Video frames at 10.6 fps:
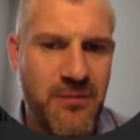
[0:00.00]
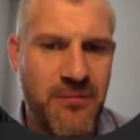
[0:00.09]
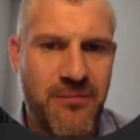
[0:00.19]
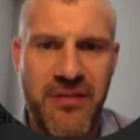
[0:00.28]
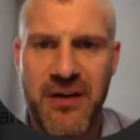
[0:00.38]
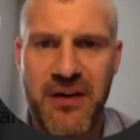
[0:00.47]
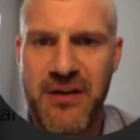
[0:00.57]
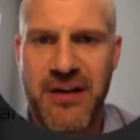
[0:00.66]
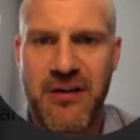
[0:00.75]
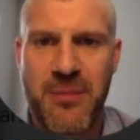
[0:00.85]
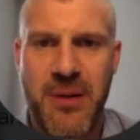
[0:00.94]
very,
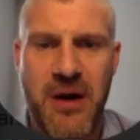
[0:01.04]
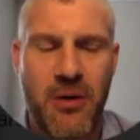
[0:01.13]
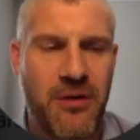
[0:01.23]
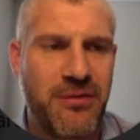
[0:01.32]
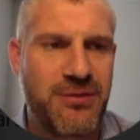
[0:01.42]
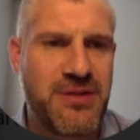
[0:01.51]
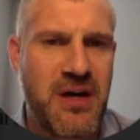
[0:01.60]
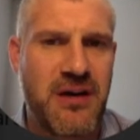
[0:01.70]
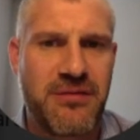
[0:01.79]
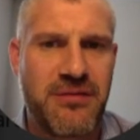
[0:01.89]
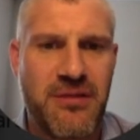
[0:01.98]
very powerful
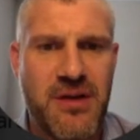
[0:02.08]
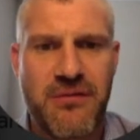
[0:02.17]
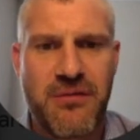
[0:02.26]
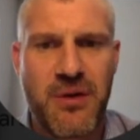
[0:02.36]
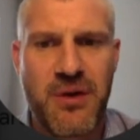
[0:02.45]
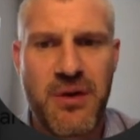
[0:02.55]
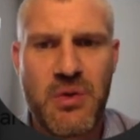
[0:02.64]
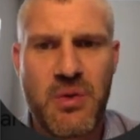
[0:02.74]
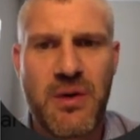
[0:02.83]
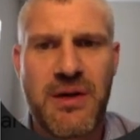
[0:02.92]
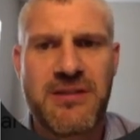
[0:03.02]
stuff for
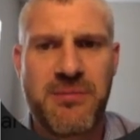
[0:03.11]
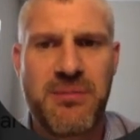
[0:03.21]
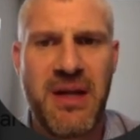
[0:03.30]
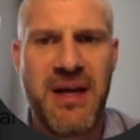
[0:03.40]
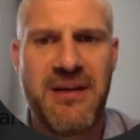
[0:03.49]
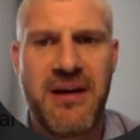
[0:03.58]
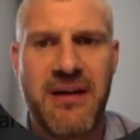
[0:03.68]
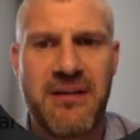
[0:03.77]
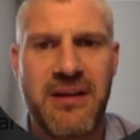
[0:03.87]
you to plan on.